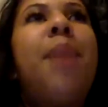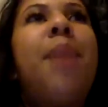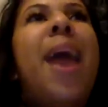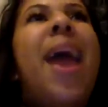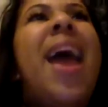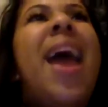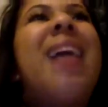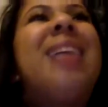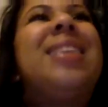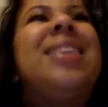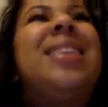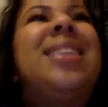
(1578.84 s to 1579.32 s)

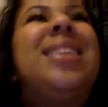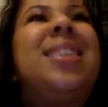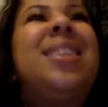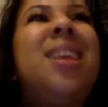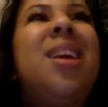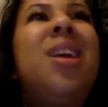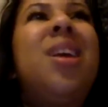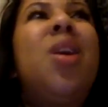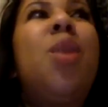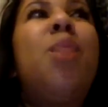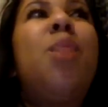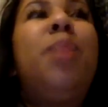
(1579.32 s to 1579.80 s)
and
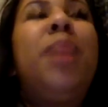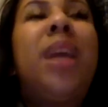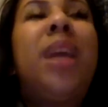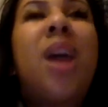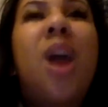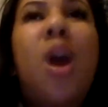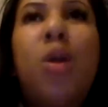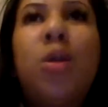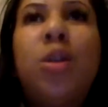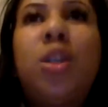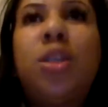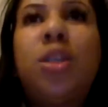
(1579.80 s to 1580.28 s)
still be
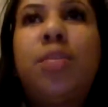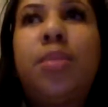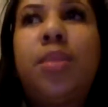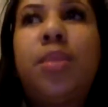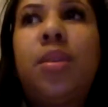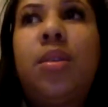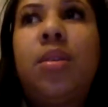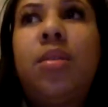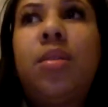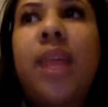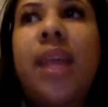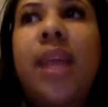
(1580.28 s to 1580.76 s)

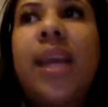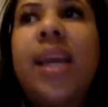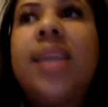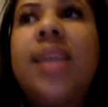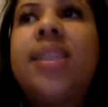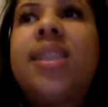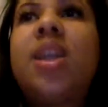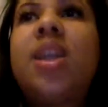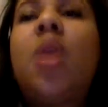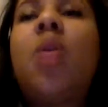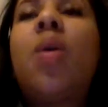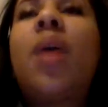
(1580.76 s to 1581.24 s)
coachable like
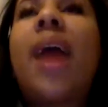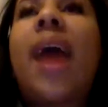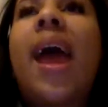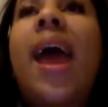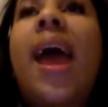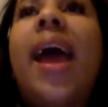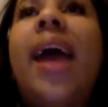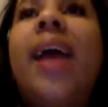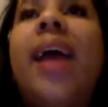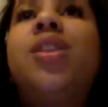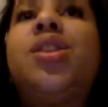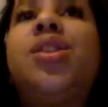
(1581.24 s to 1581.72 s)
it's
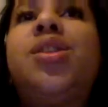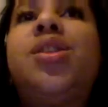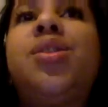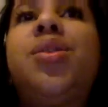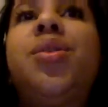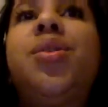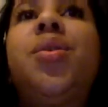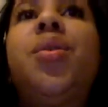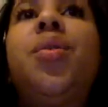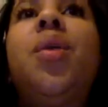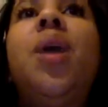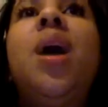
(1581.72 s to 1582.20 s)
okay
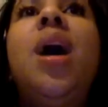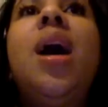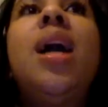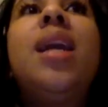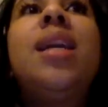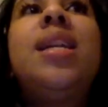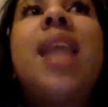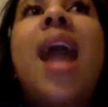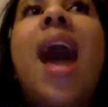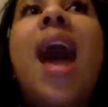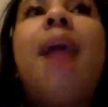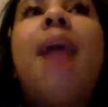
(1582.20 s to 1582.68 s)
to
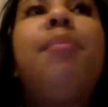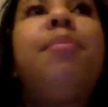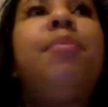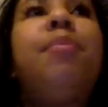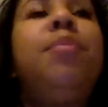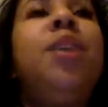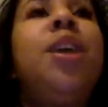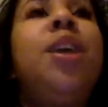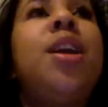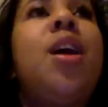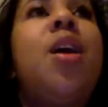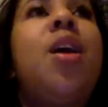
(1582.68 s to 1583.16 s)
not
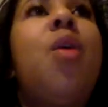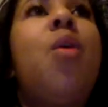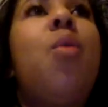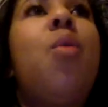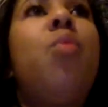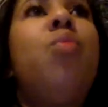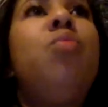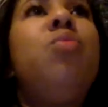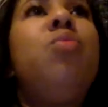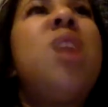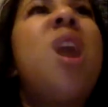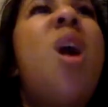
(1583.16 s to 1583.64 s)
you know
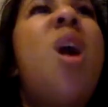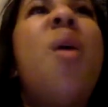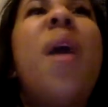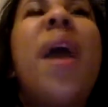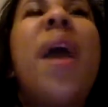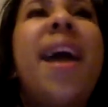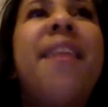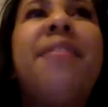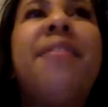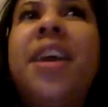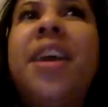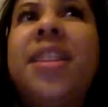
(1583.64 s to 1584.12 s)
know
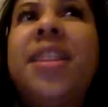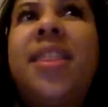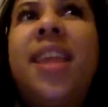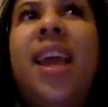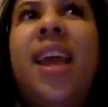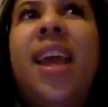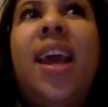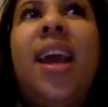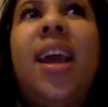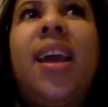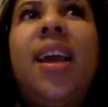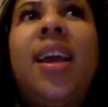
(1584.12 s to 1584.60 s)

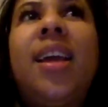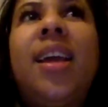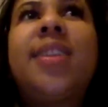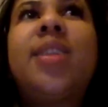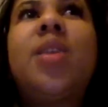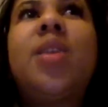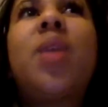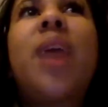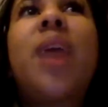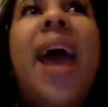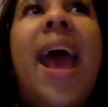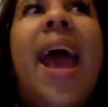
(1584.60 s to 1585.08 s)
everything it's
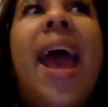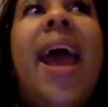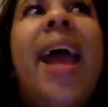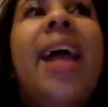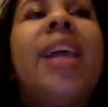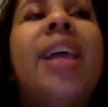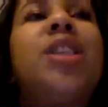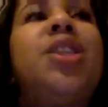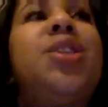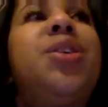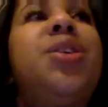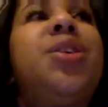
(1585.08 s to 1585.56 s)

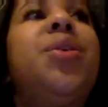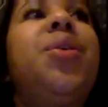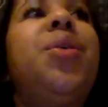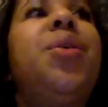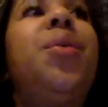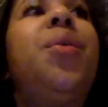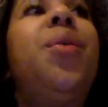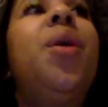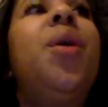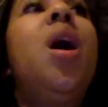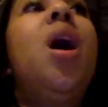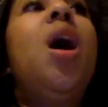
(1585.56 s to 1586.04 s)
okay
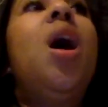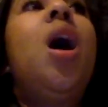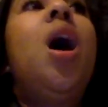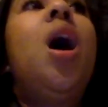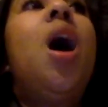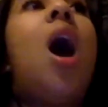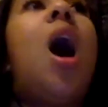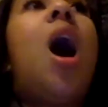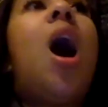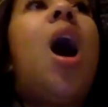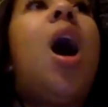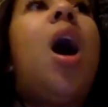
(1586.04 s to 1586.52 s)
to
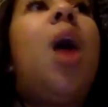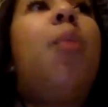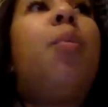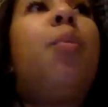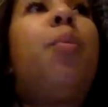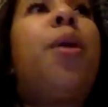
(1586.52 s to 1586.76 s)
uh,